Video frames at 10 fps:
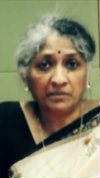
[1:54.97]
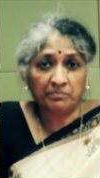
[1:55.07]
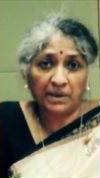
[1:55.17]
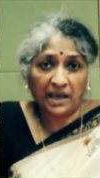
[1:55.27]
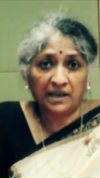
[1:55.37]

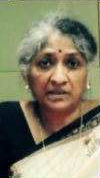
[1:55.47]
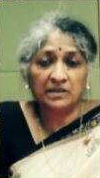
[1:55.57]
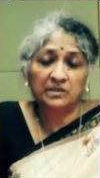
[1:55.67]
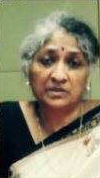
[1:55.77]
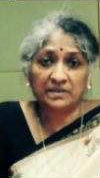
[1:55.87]

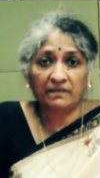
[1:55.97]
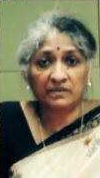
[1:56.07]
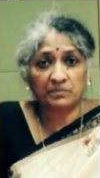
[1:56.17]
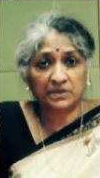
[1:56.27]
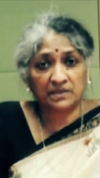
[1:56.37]
compared to
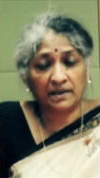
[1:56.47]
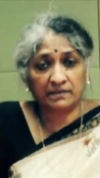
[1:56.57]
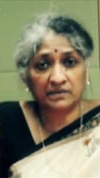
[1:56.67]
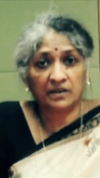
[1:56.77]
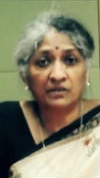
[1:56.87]

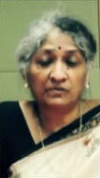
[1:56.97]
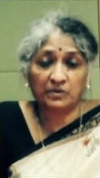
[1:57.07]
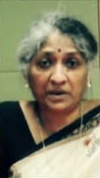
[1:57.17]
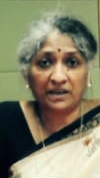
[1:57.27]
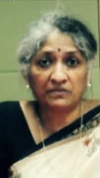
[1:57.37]
7%
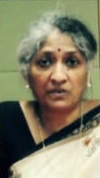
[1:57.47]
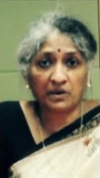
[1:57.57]
for male